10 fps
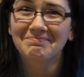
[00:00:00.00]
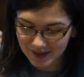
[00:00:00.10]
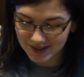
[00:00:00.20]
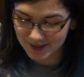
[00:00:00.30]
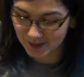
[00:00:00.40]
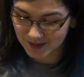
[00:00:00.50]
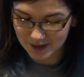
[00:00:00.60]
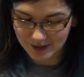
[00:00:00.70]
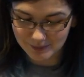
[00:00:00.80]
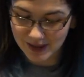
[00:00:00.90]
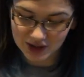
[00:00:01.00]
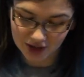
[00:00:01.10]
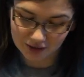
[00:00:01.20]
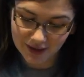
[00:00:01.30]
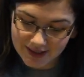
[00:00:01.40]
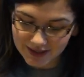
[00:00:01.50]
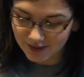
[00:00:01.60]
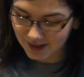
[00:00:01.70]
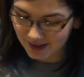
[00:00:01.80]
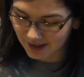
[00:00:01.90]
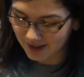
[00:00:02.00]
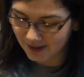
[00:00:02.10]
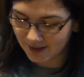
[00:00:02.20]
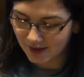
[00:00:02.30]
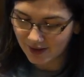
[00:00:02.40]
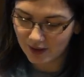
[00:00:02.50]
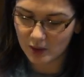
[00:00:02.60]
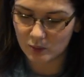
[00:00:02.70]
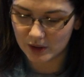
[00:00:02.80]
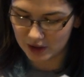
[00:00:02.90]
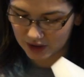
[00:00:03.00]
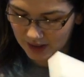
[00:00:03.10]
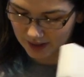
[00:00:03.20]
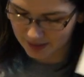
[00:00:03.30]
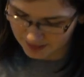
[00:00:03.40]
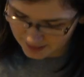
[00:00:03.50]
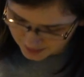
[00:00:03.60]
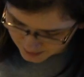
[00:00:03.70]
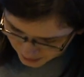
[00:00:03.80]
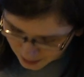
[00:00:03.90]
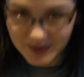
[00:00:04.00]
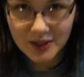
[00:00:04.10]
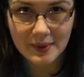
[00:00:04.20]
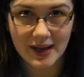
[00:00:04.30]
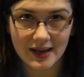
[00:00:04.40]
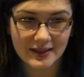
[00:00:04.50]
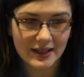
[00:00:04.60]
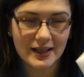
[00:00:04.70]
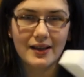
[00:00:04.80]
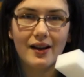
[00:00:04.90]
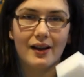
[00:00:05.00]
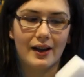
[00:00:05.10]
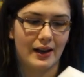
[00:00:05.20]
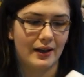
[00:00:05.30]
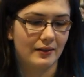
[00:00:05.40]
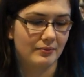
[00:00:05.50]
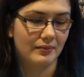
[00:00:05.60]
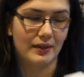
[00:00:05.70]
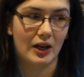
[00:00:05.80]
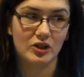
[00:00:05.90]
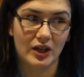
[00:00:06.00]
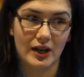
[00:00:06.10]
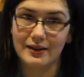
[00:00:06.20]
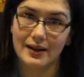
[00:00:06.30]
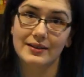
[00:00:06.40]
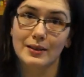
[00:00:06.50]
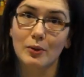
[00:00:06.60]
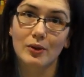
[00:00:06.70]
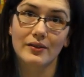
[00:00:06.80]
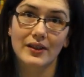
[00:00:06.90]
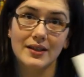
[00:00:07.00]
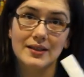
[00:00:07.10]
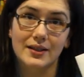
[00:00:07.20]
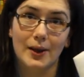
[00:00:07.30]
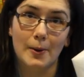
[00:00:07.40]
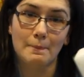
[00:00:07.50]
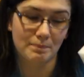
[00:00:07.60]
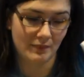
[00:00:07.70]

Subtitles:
There's also a magic eraser in here, which is super super handy. I actually need some more of this, so